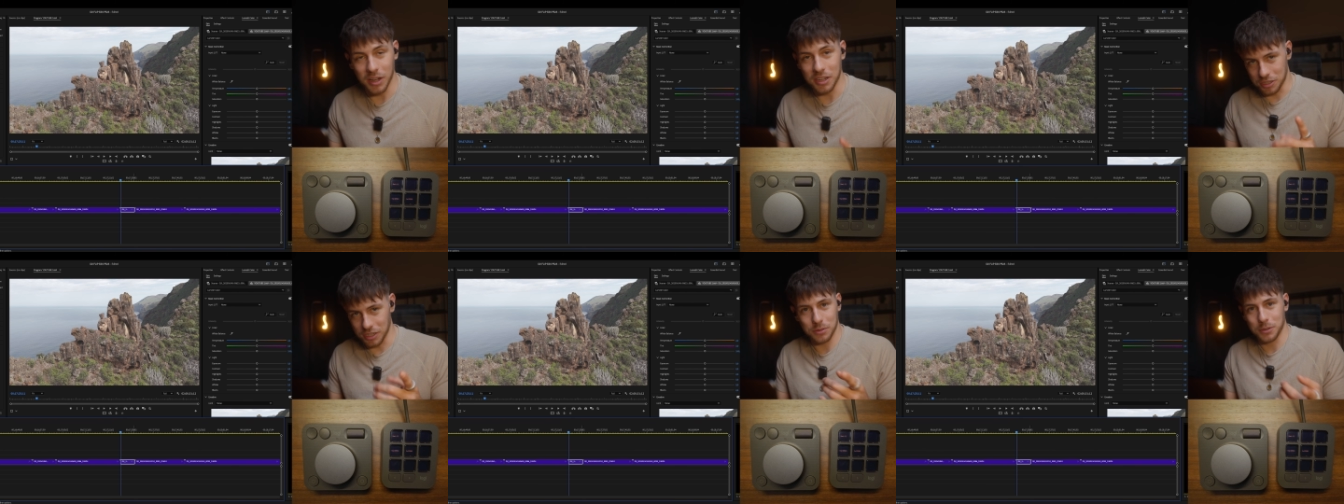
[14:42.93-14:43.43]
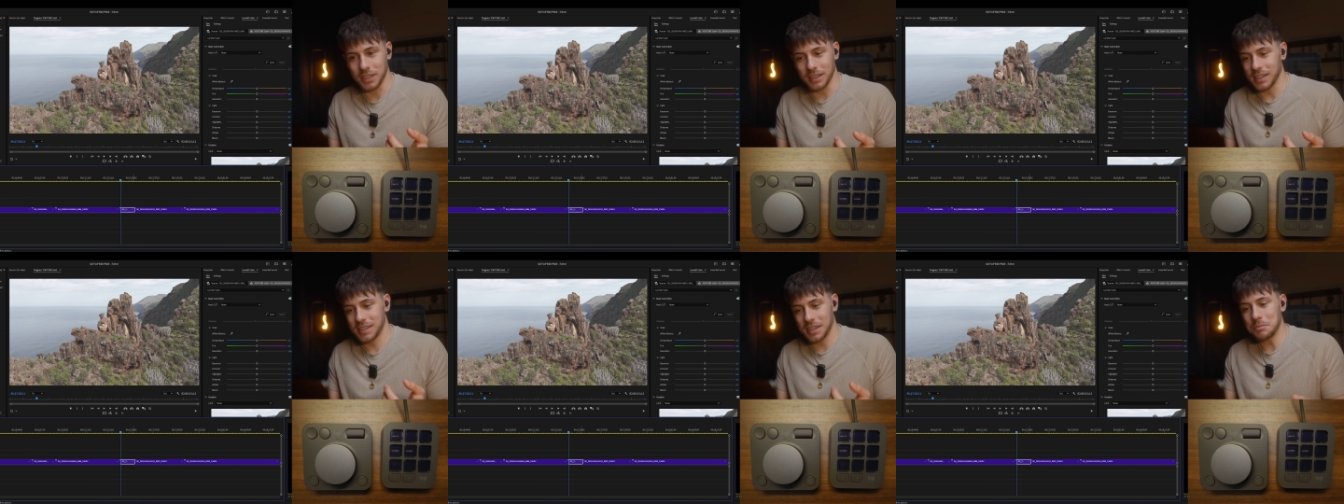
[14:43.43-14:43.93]
I just
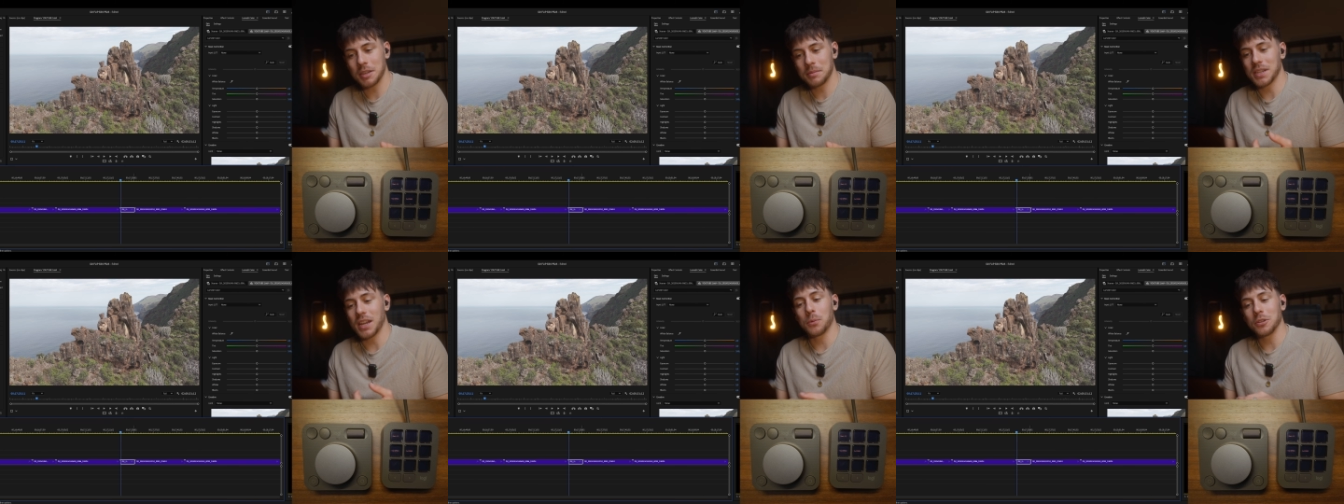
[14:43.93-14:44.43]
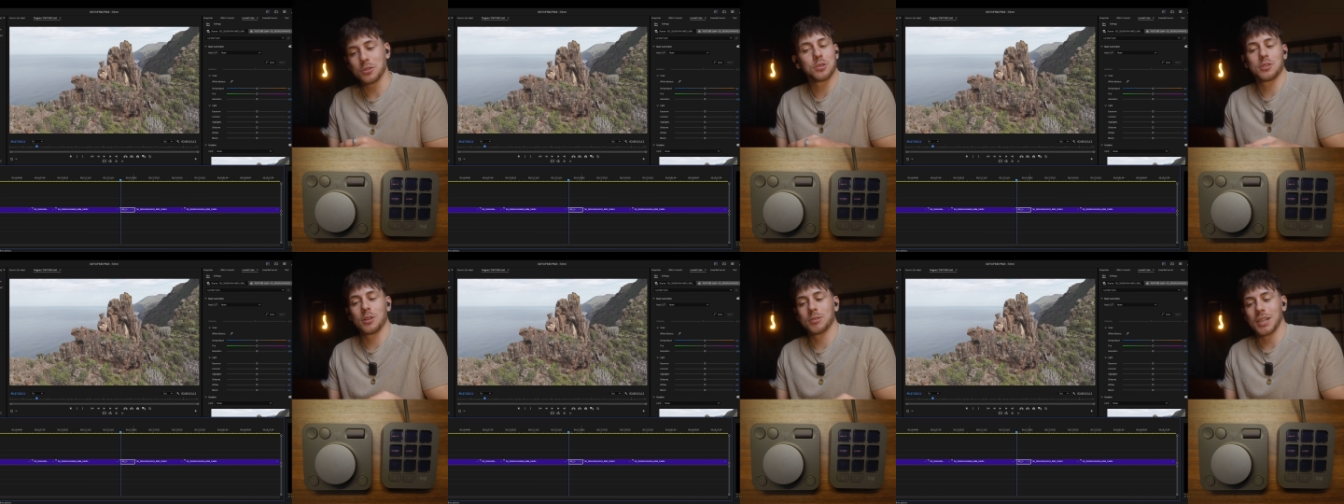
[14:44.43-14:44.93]
realized sometimes I want to
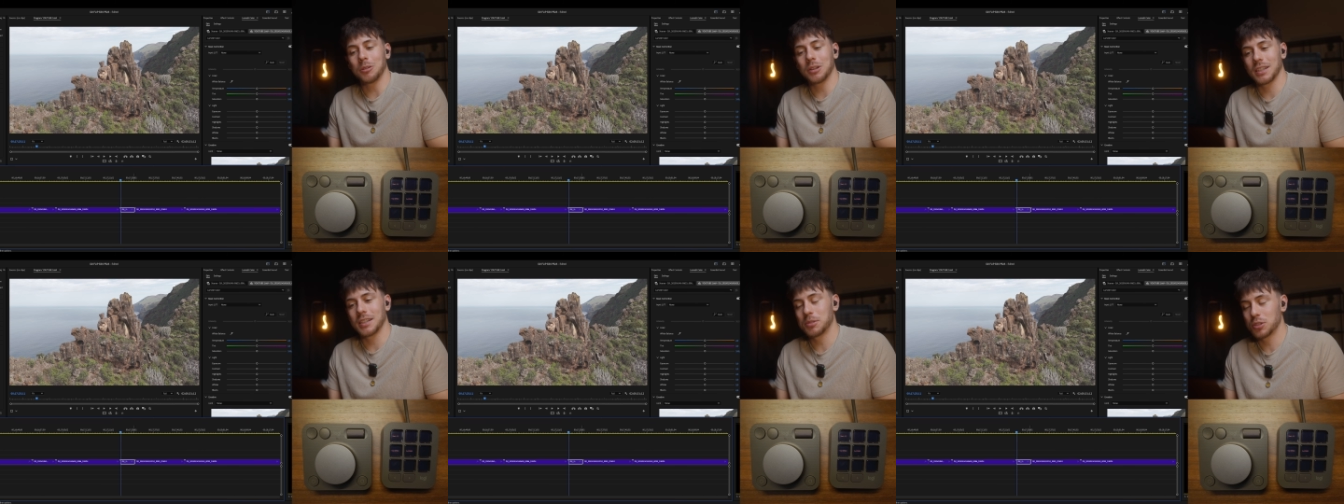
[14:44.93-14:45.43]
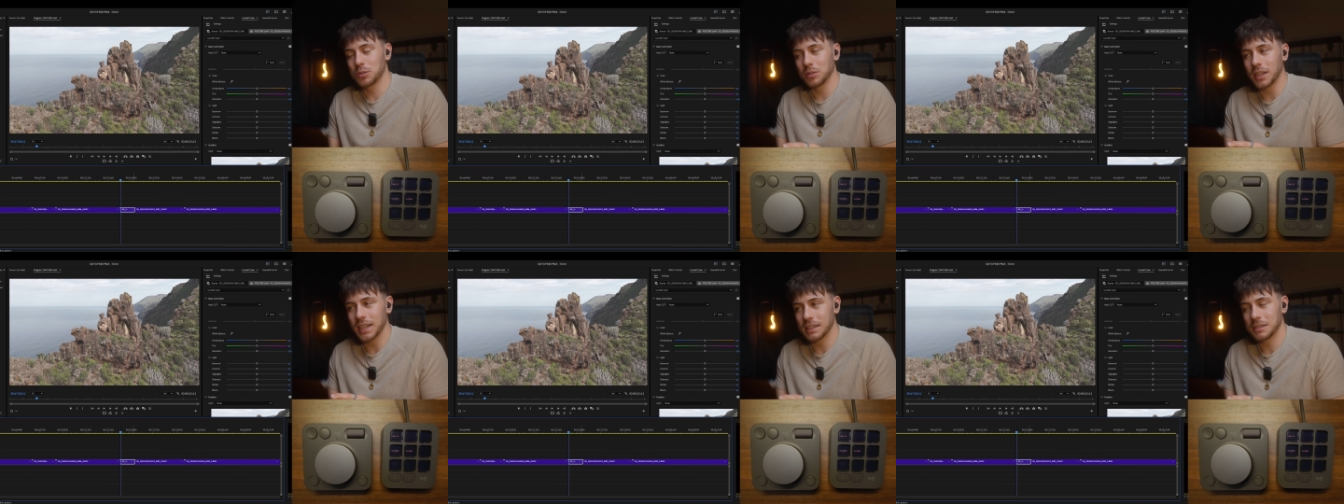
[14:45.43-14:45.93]
slow down clips to
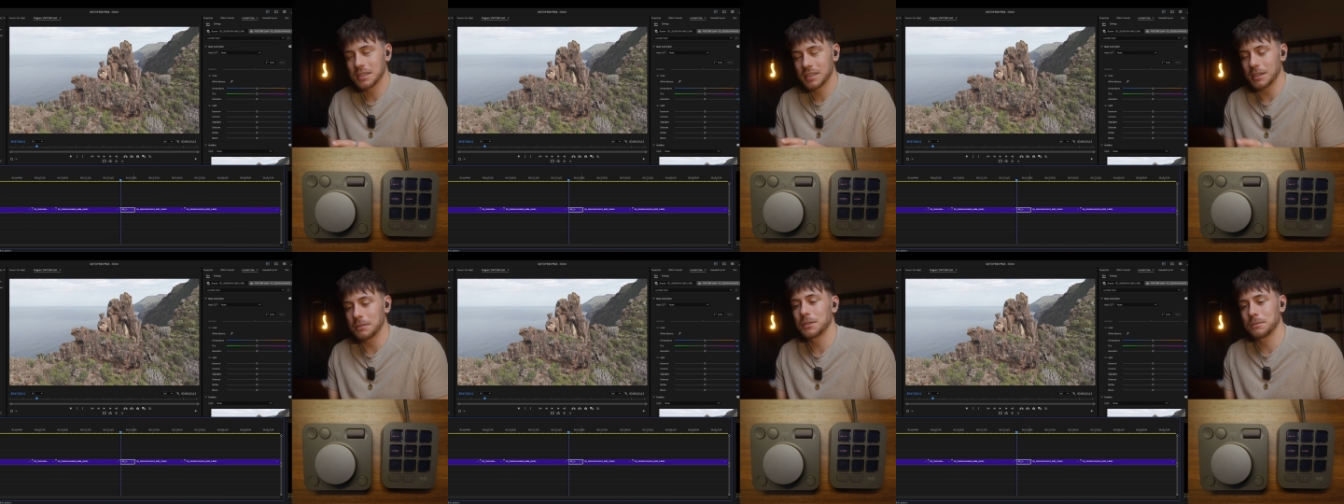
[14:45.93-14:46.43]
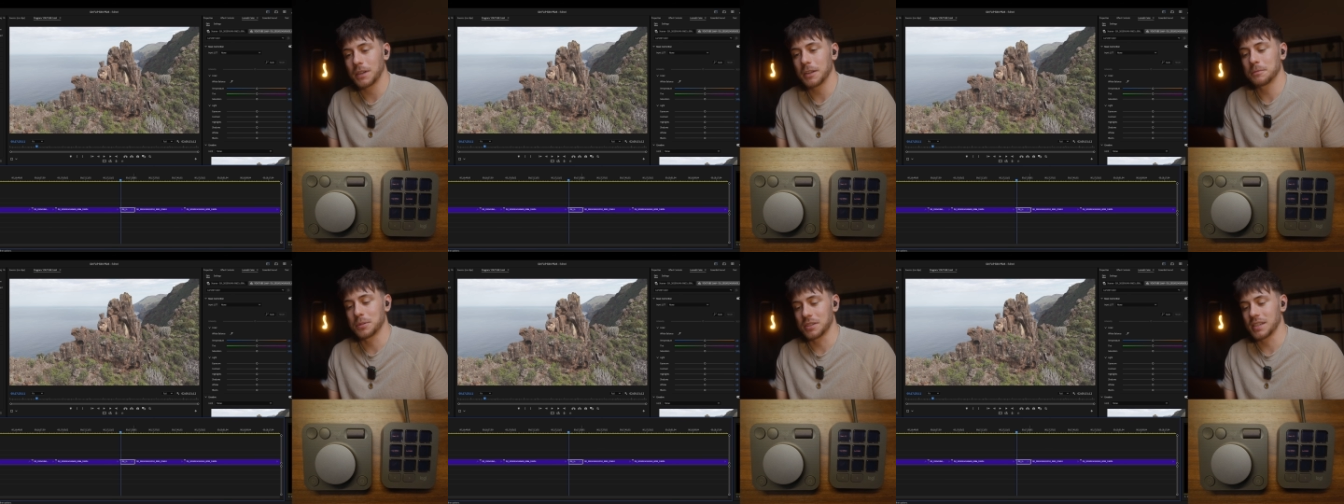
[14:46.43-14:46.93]
like
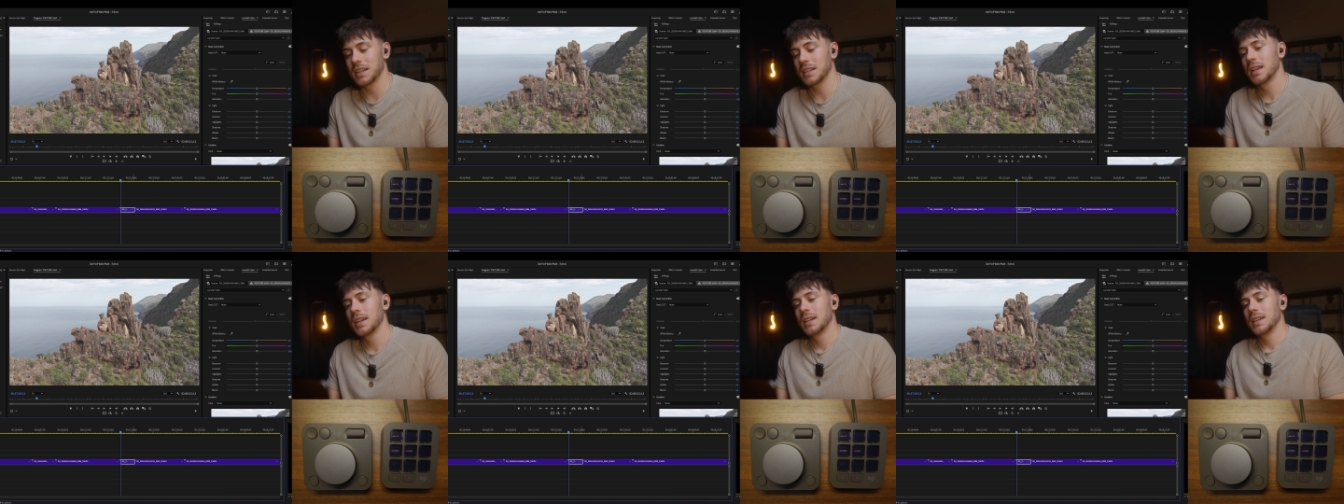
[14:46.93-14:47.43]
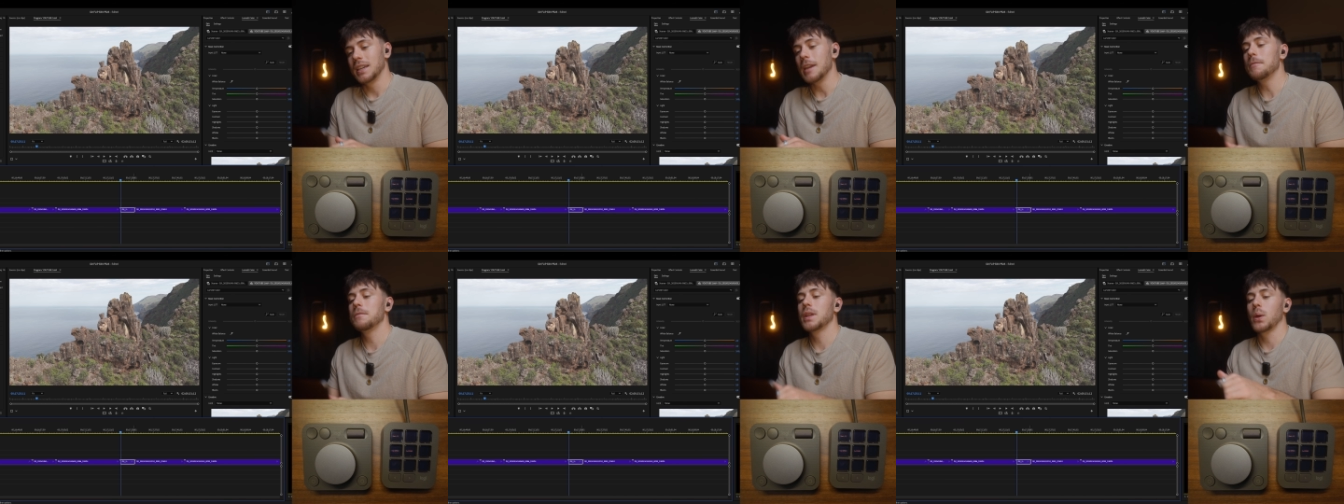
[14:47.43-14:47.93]
75%,
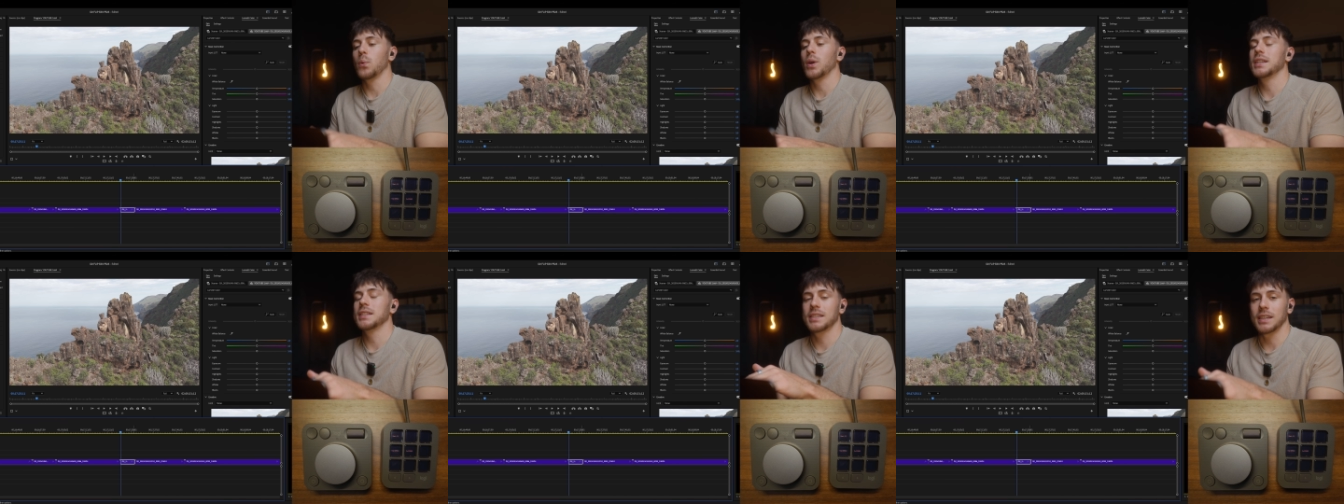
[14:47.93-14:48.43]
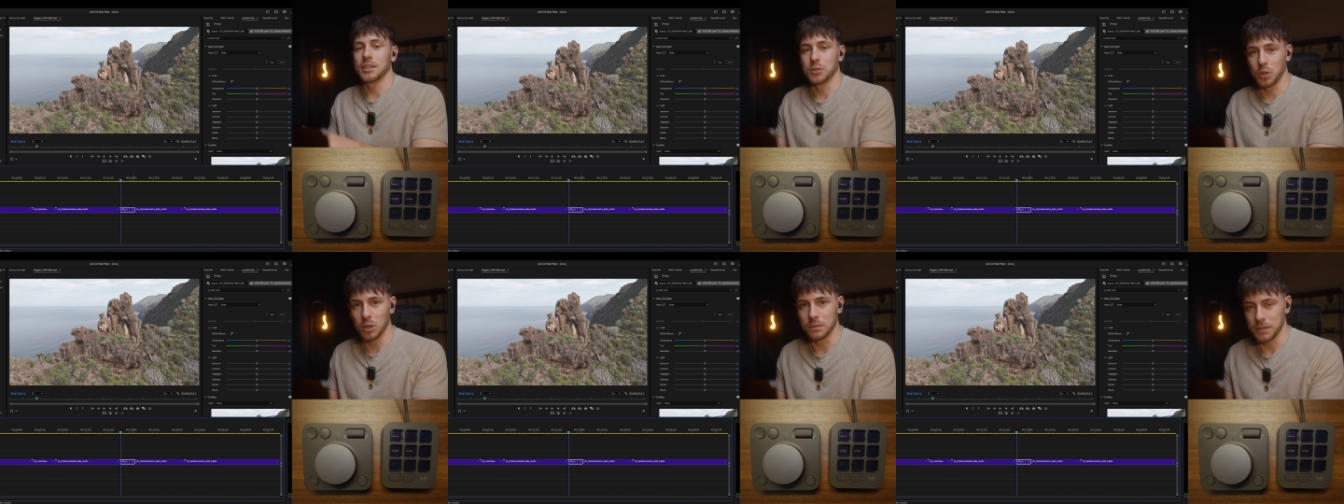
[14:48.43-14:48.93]
even when it's a
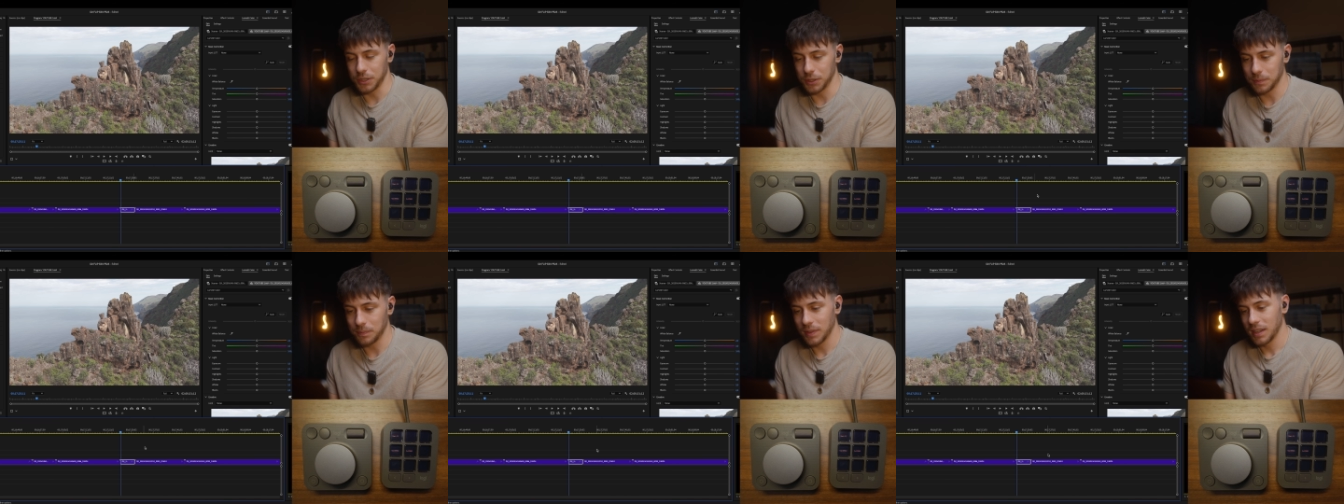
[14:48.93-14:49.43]
drone video.